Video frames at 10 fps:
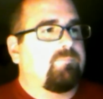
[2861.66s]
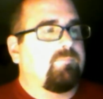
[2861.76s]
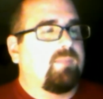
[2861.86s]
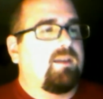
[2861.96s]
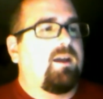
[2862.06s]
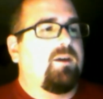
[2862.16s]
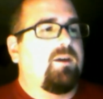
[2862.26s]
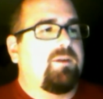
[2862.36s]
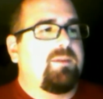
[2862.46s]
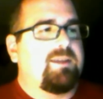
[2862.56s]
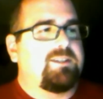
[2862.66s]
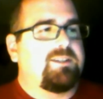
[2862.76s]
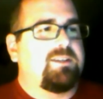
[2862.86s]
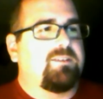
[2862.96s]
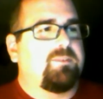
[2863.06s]
oh, he meant
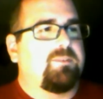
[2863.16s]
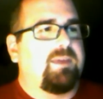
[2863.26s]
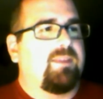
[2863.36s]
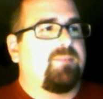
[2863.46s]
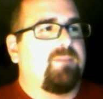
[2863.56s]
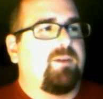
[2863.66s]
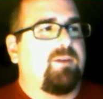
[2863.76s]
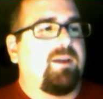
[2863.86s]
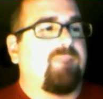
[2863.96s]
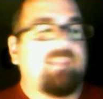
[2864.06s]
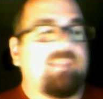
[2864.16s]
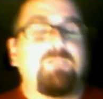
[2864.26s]
Geno Smith. Okay, that's what I